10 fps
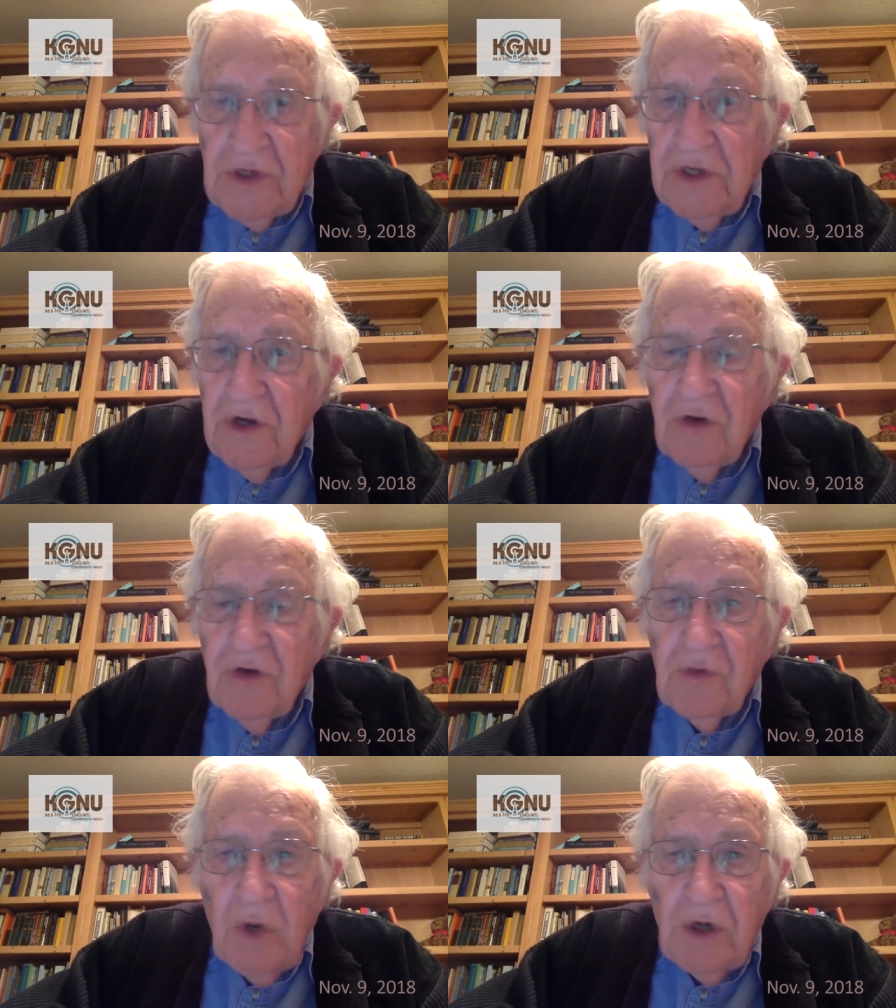
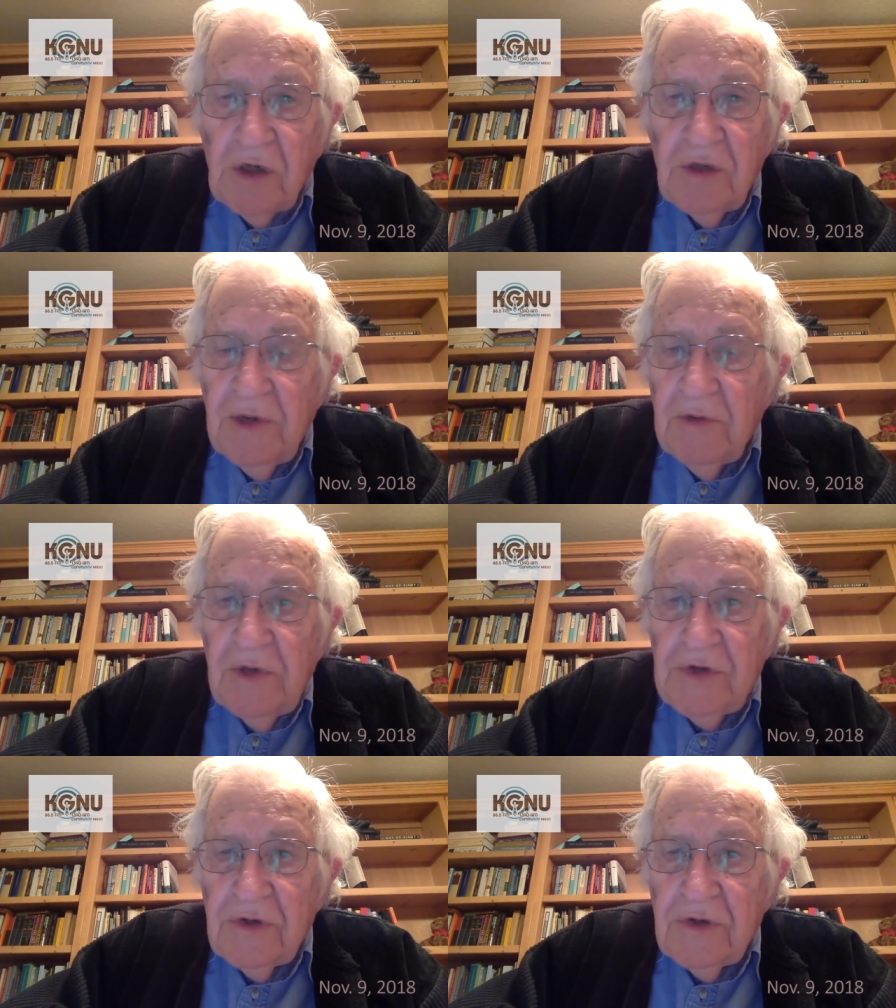overworked by
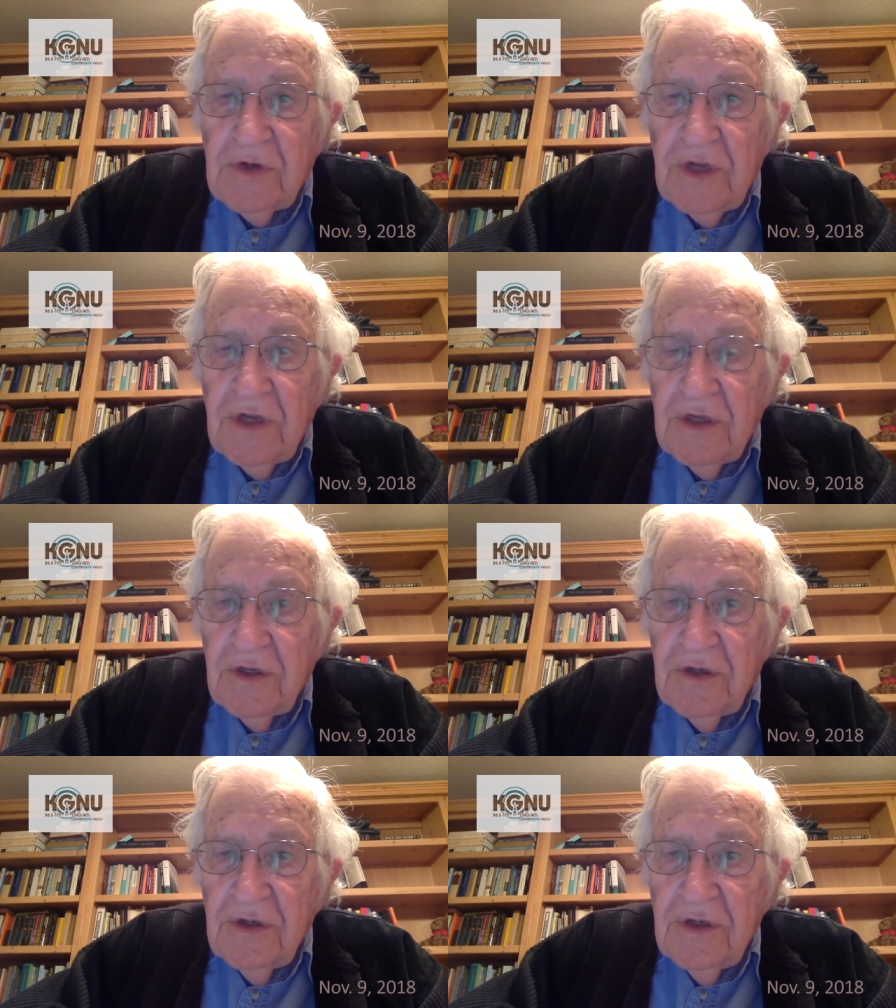Western
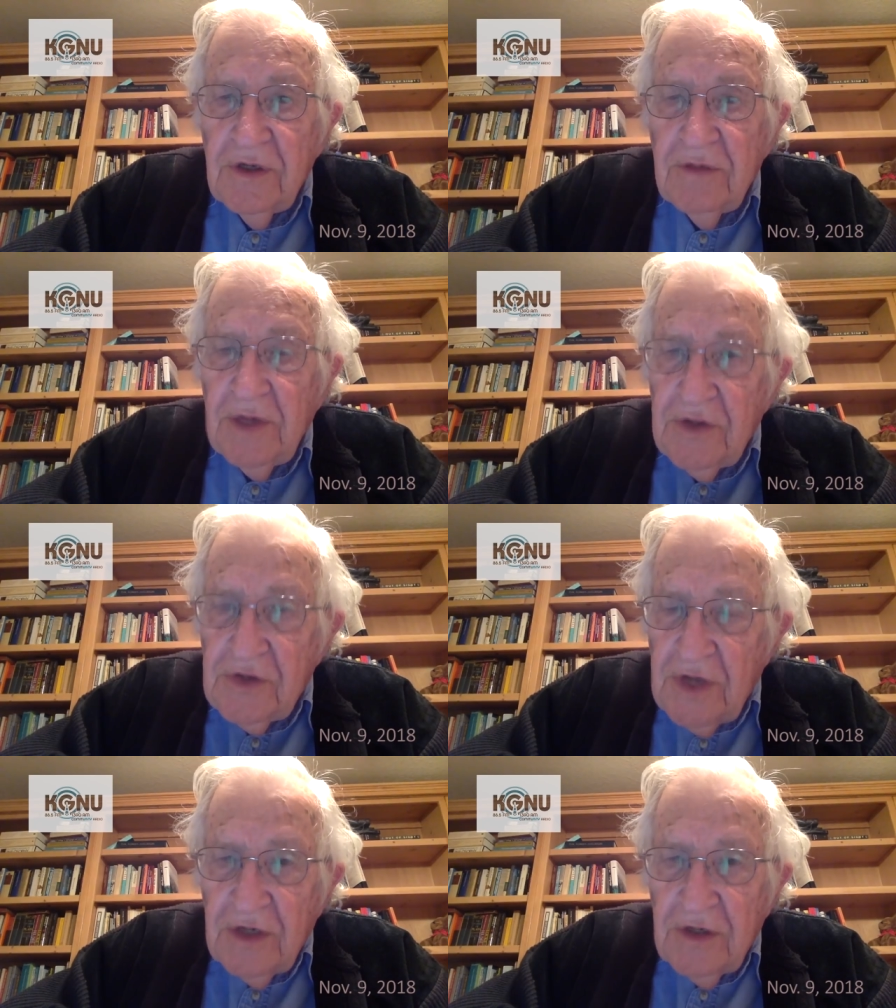standards, by the
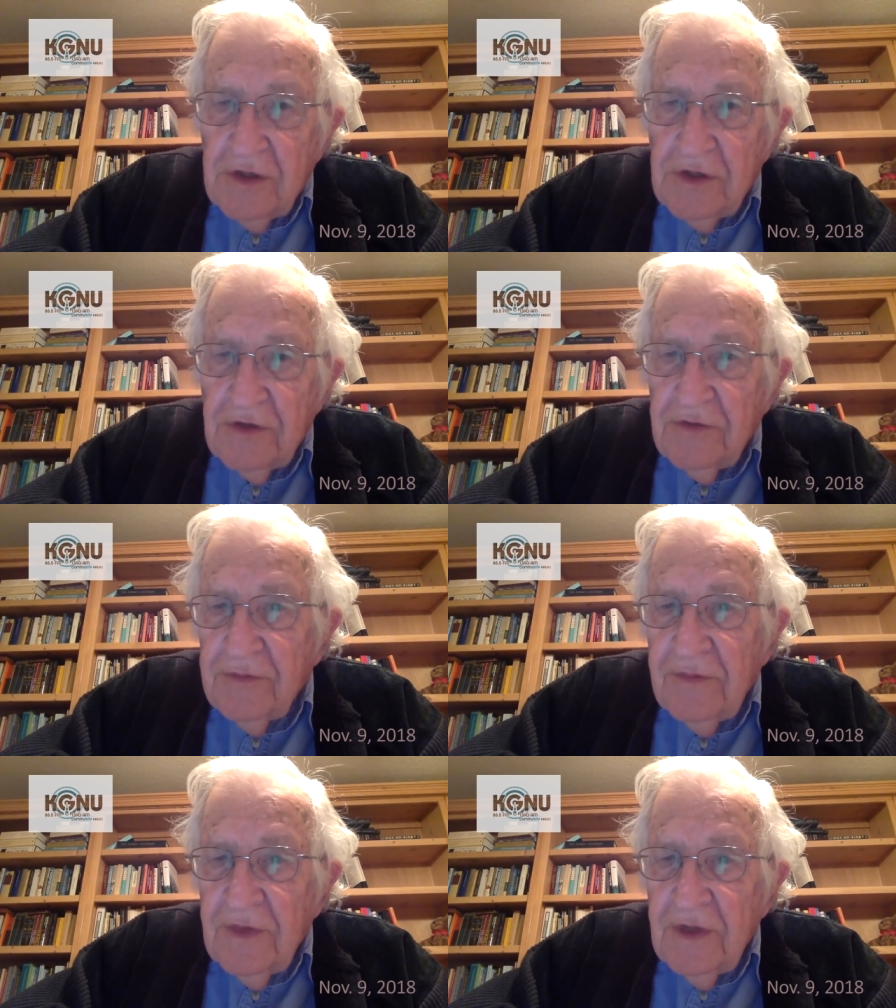standards of,
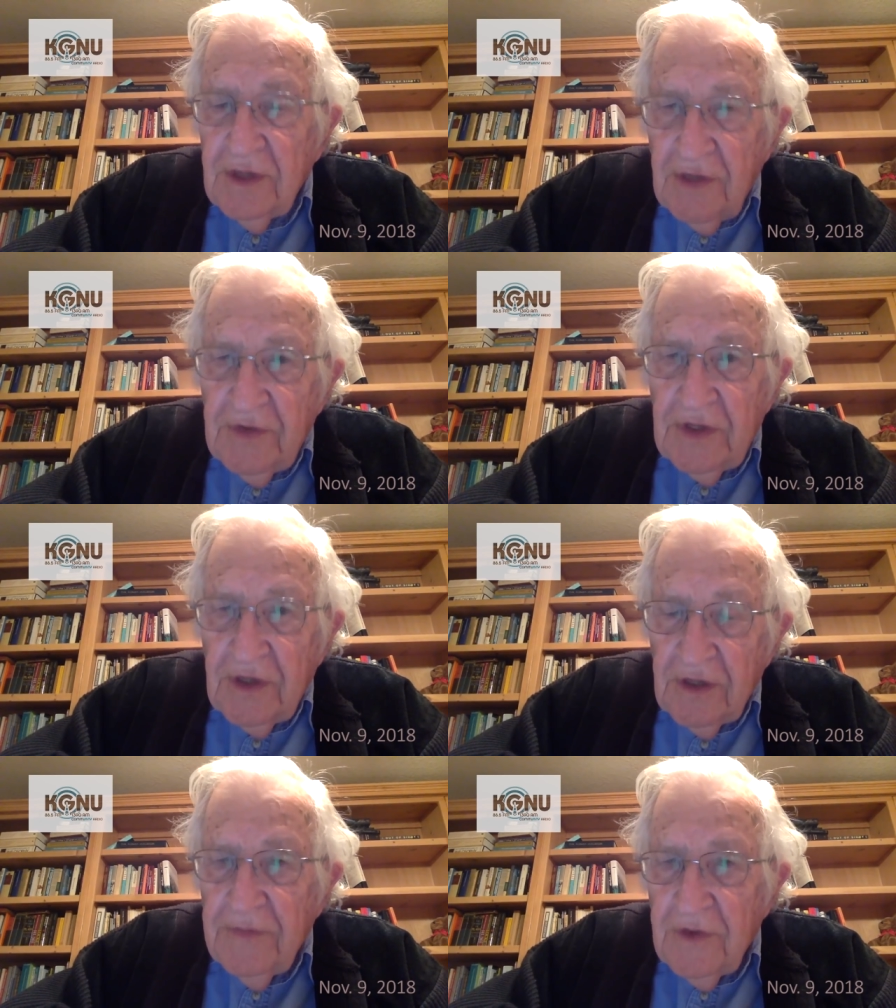given
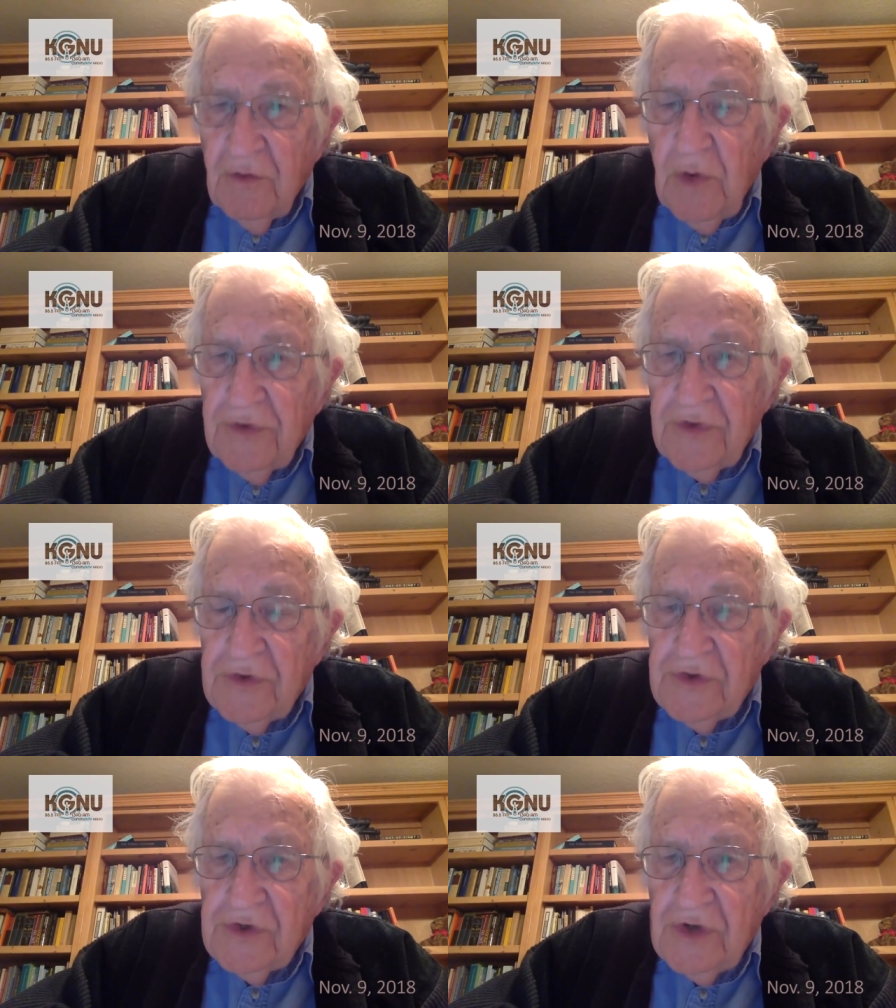the wealth of
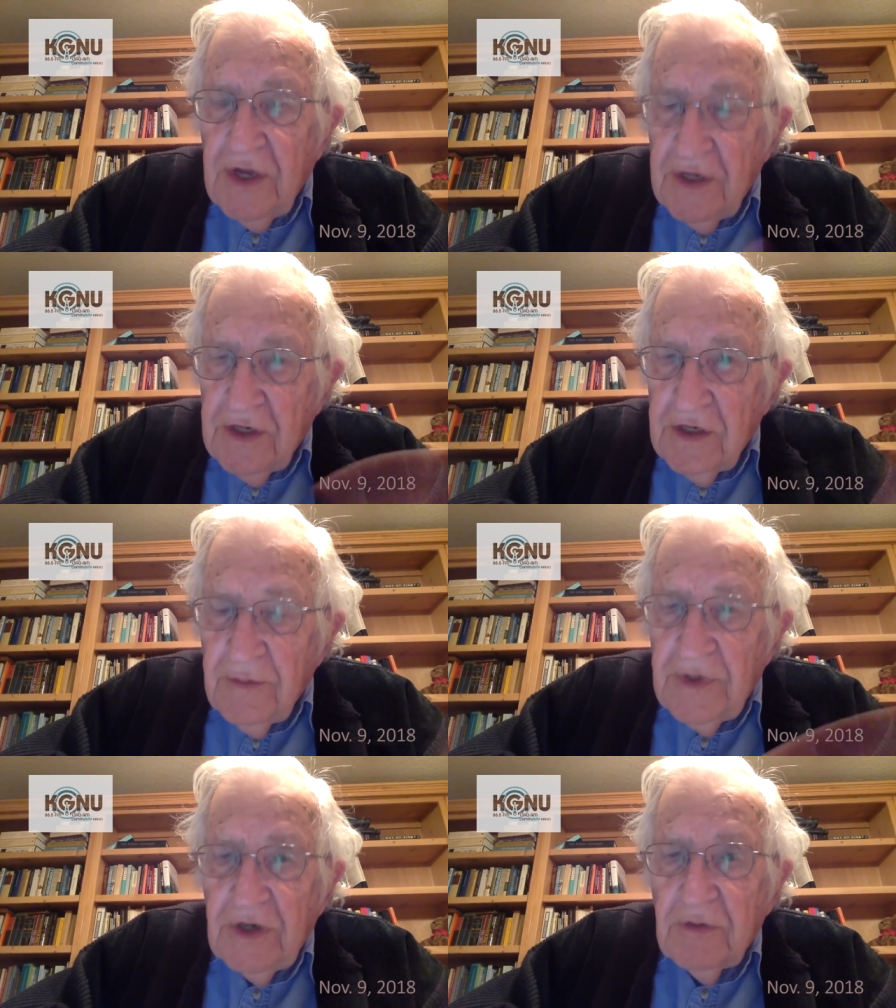society
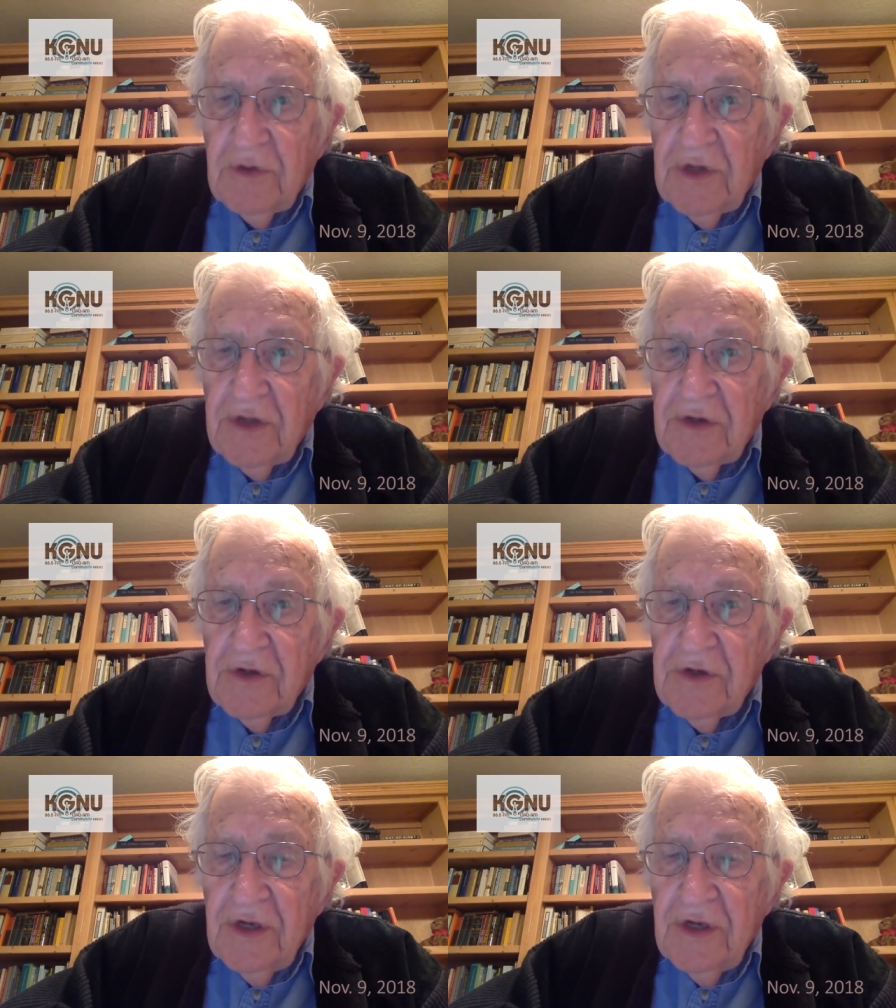compared with others.